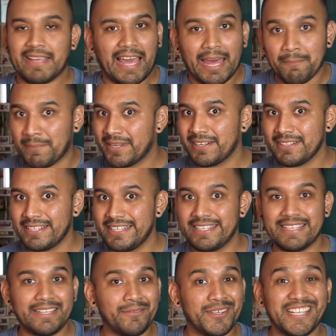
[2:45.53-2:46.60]
Admittedly,
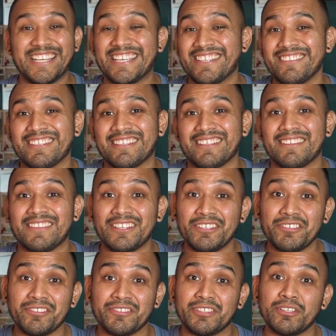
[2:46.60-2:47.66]
it really isn't.
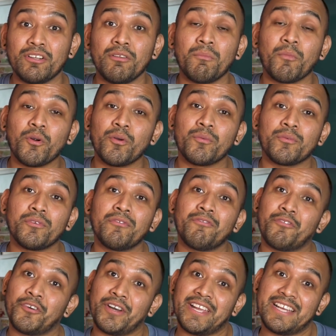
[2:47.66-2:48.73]
There's still more room for